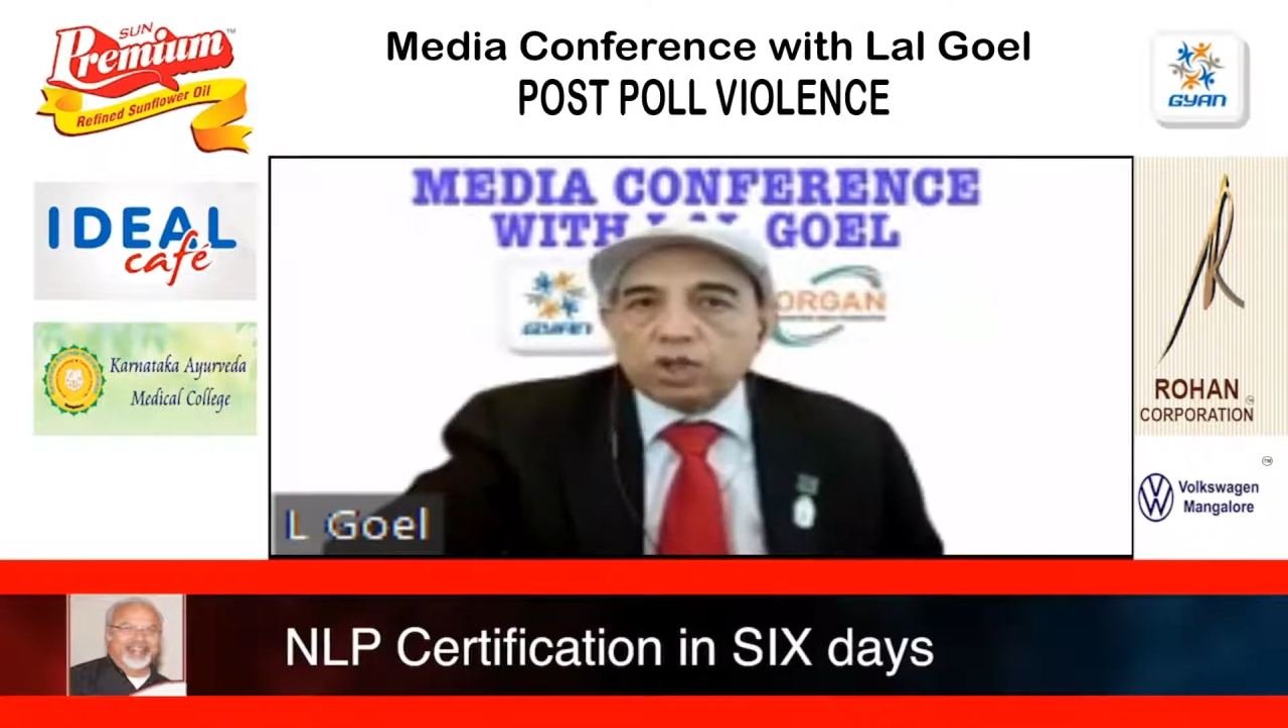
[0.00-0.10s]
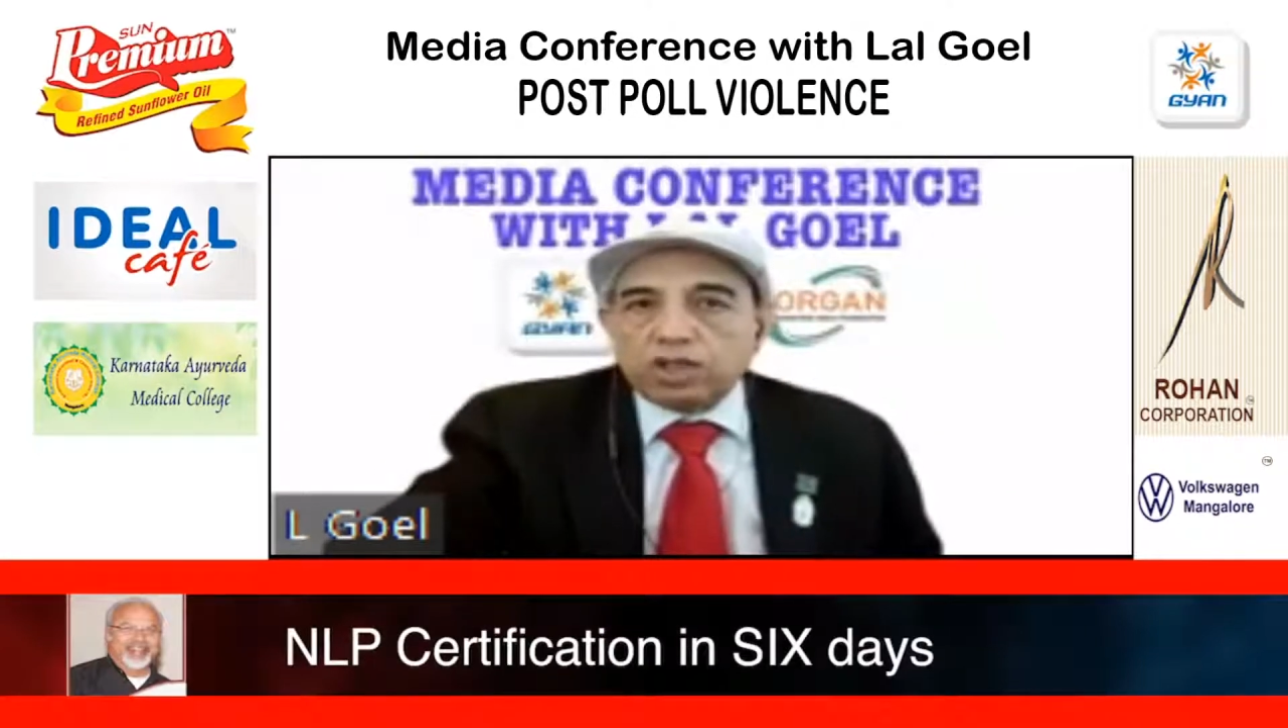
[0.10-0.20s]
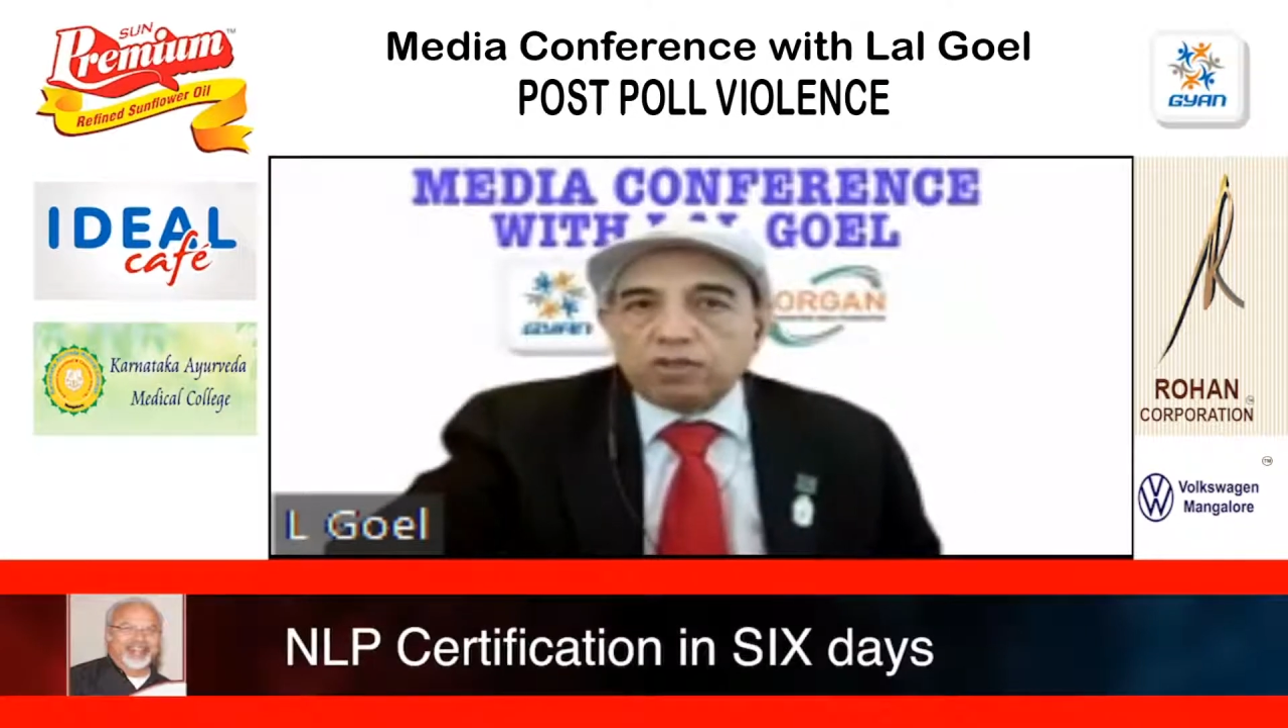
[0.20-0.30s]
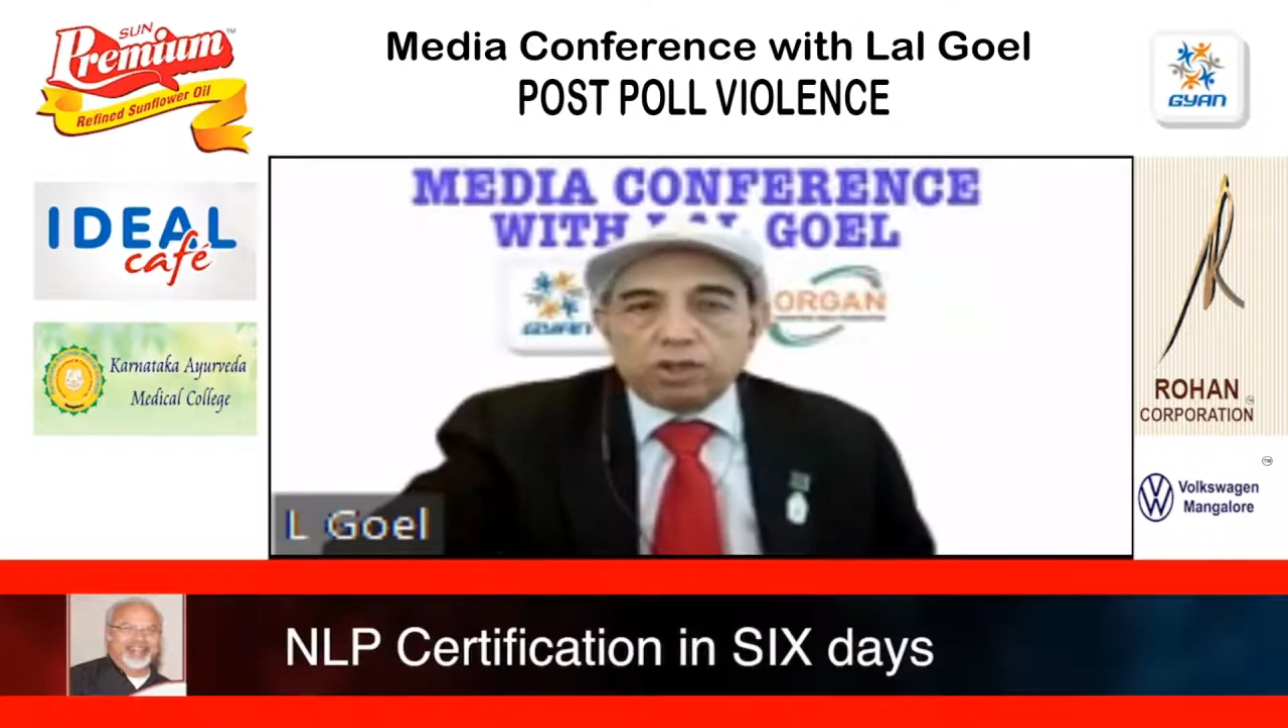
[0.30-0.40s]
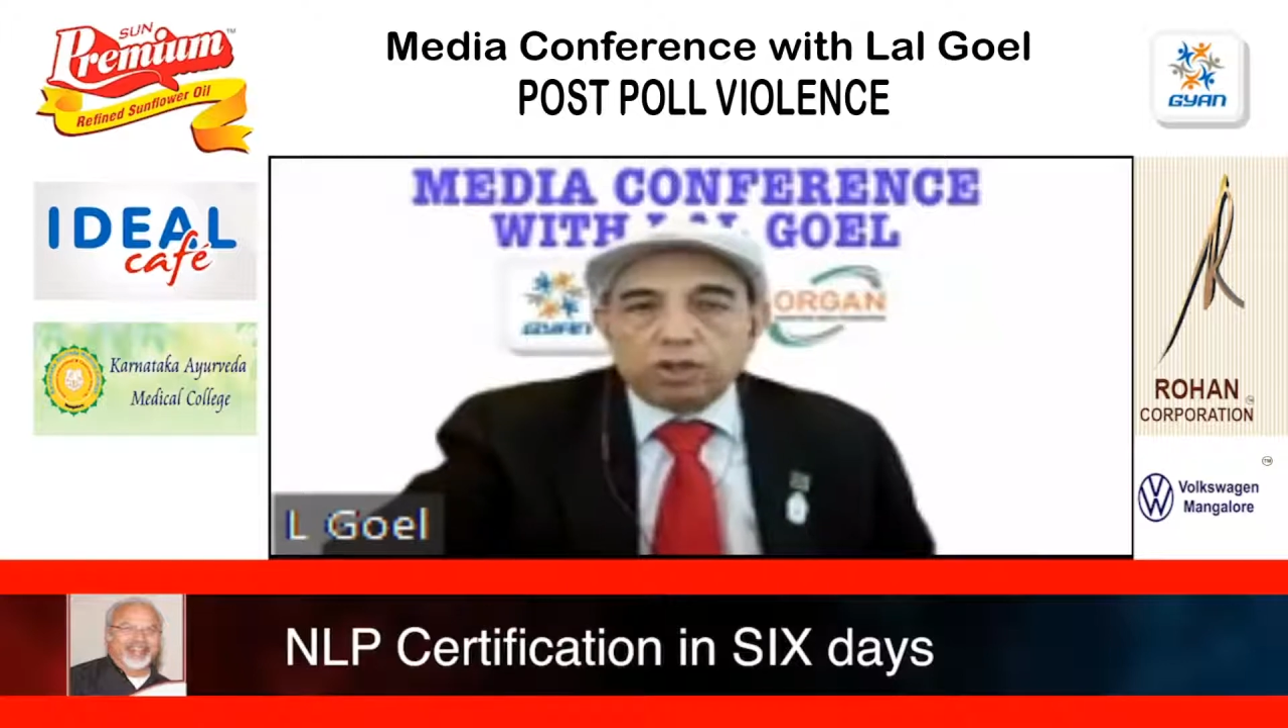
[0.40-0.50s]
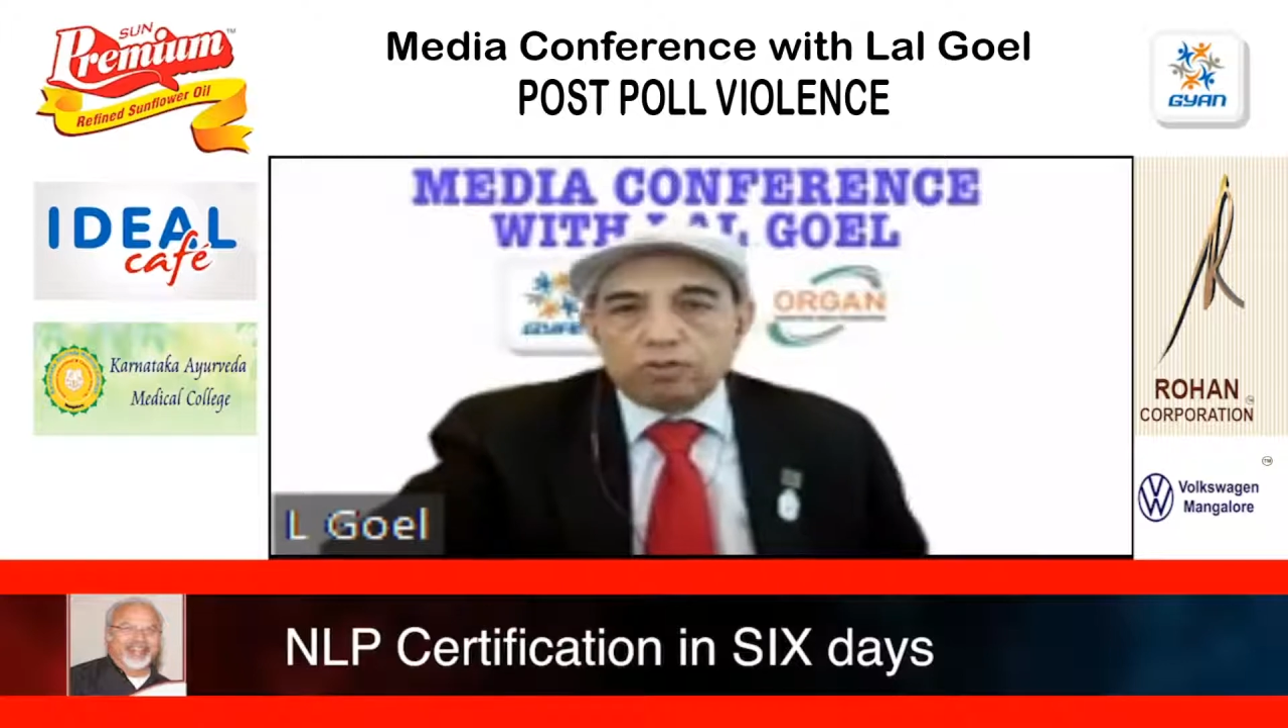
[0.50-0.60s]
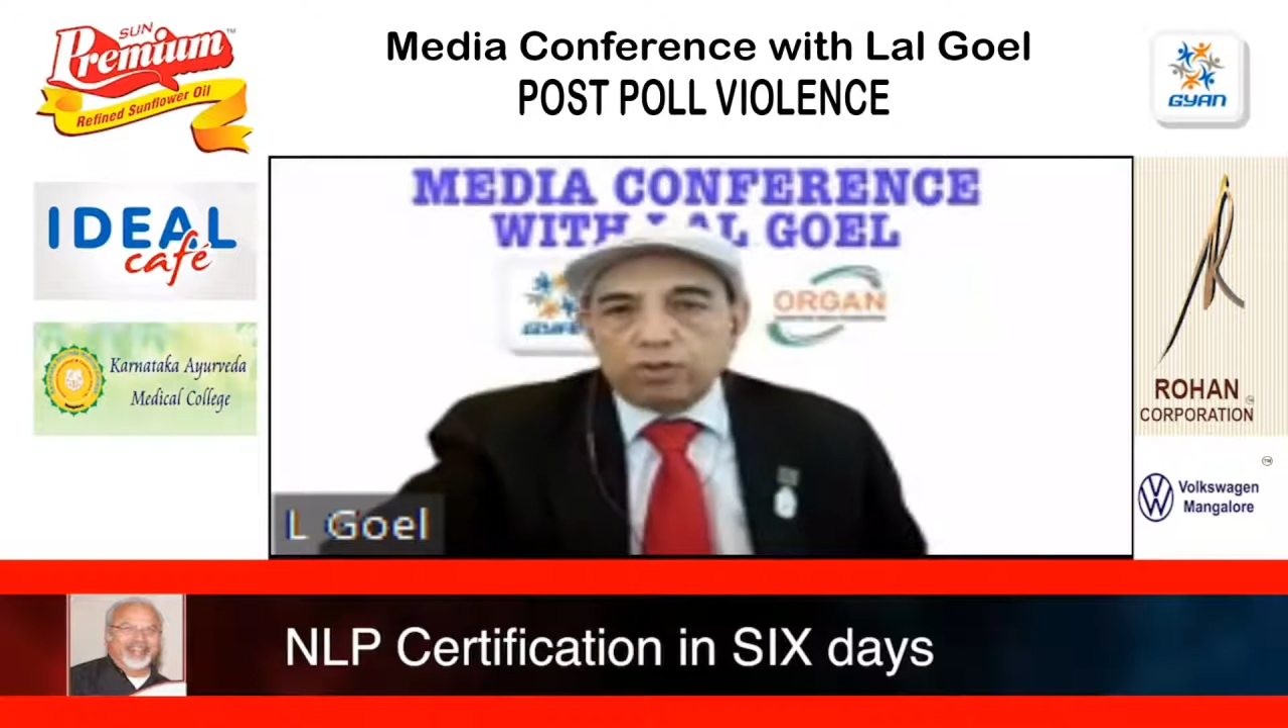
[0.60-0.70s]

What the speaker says: for giving your